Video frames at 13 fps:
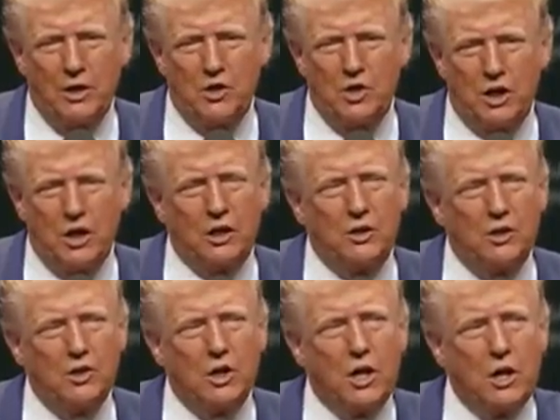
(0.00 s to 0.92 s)
and she got
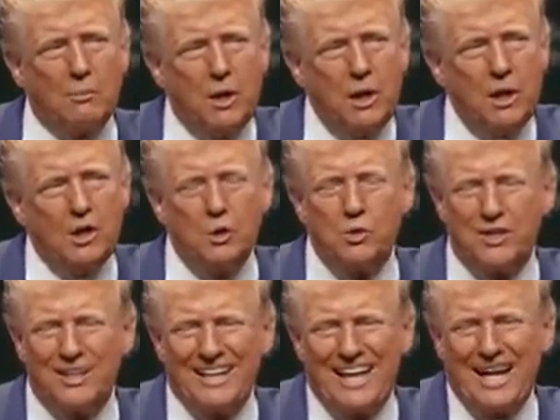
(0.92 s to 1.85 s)
the job. She
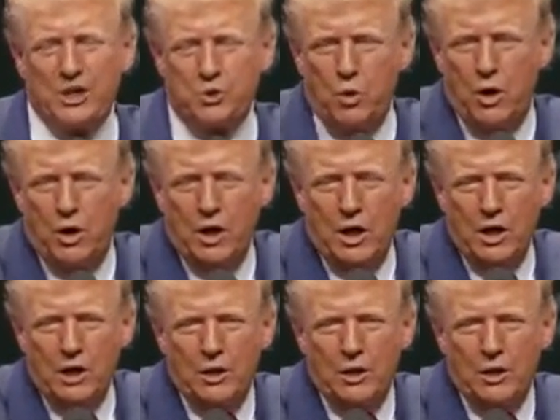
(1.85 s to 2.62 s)
was the last one.